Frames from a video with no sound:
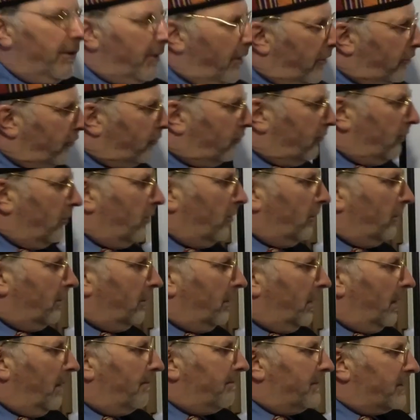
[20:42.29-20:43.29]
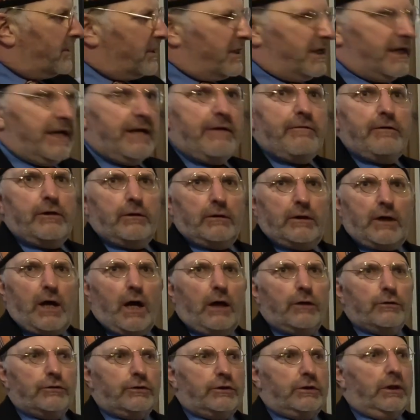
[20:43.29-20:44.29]
Those are all material
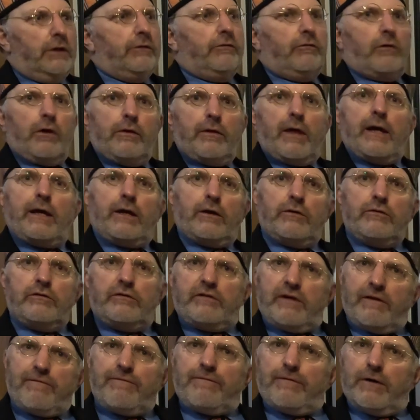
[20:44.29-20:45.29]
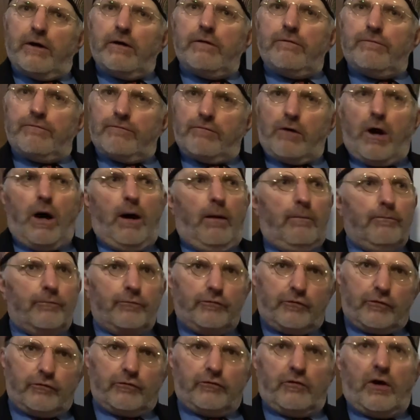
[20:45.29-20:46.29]
culture, so they can differ from
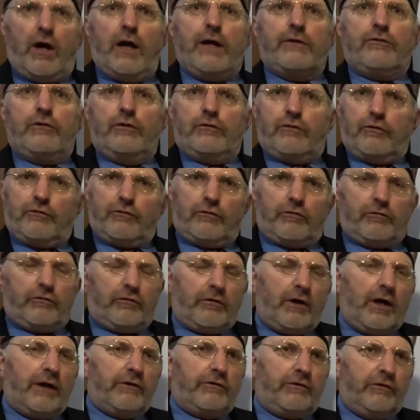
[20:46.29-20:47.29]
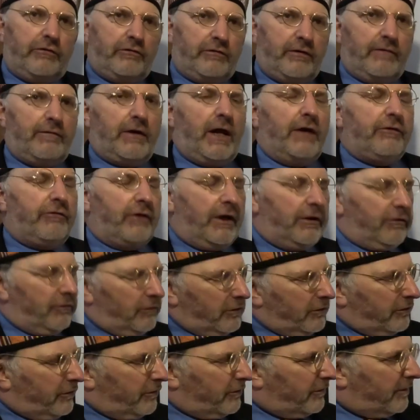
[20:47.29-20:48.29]
society to society,
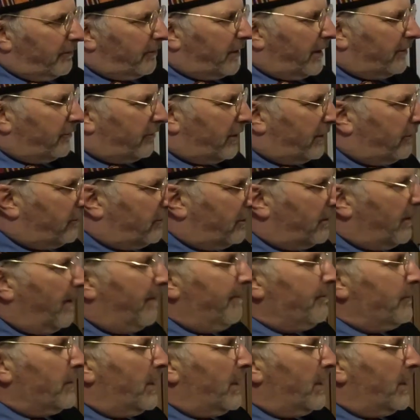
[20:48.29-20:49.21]
civilization to civilization.